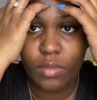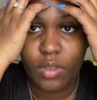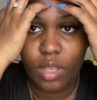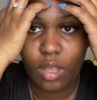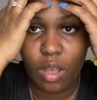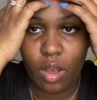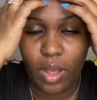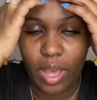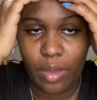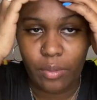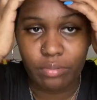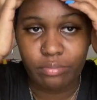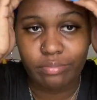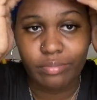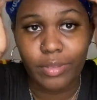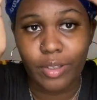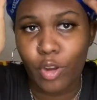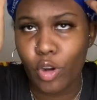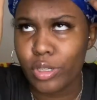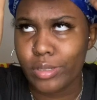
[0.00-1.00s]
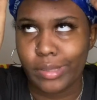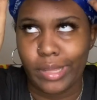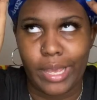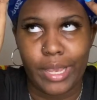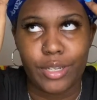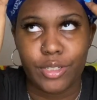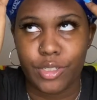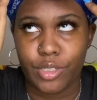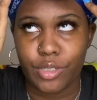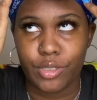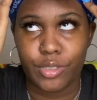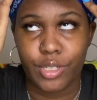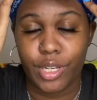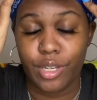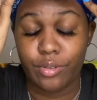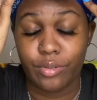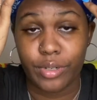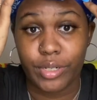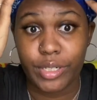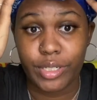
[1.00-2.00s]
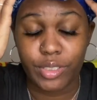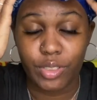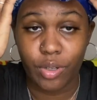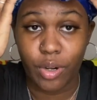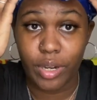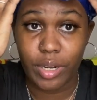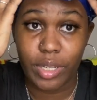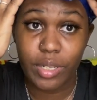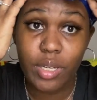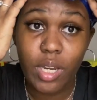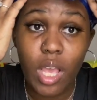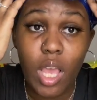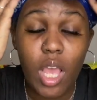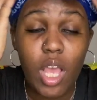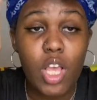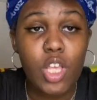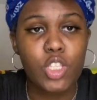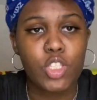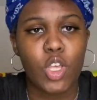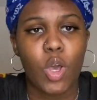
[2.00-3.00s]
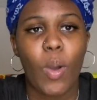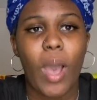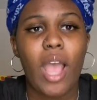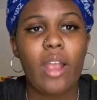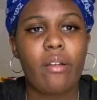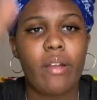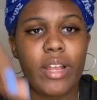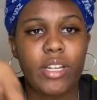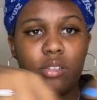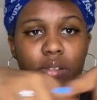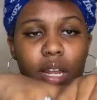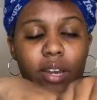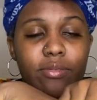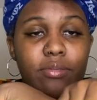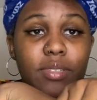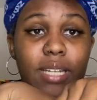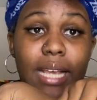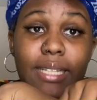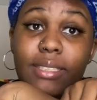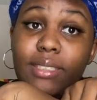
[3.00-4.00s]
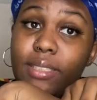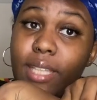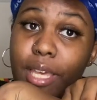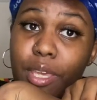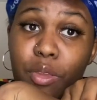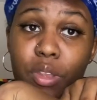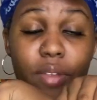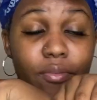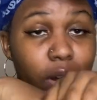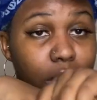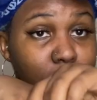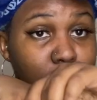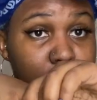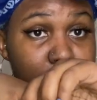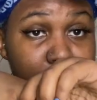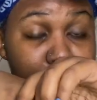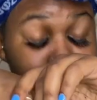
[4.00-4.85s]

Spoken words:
of course, last year, January started. So I graduated from Jackson State University